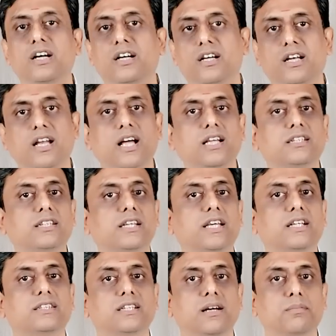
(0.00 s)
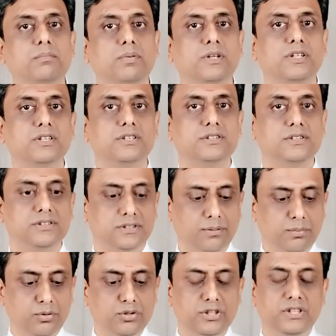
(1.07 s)
A classic example is,
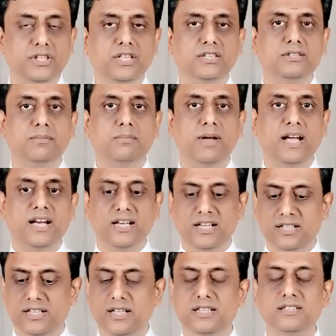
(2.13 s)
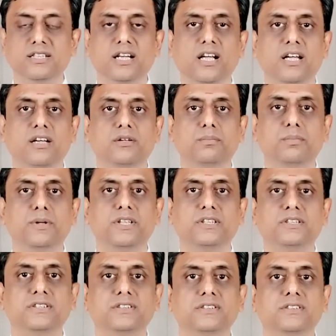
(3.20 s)
supposing there is a magnet, there is an iron
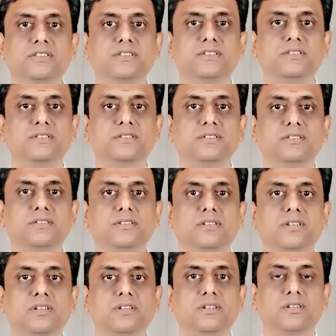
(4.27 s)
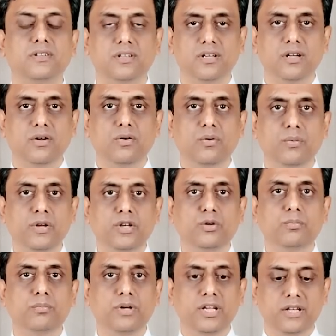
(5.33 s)
piece. Now when
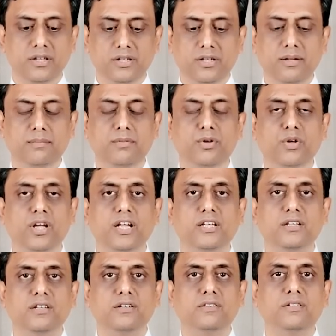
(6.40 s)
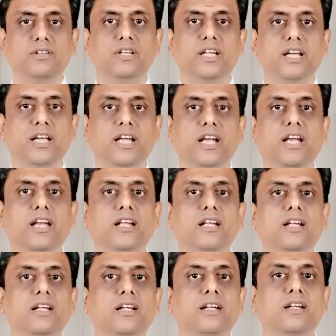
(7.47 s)
you bring them together, they get
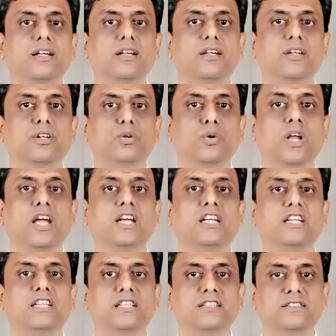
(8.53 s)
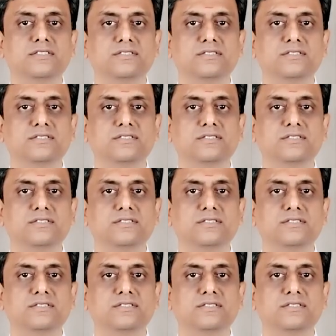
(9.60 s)
united.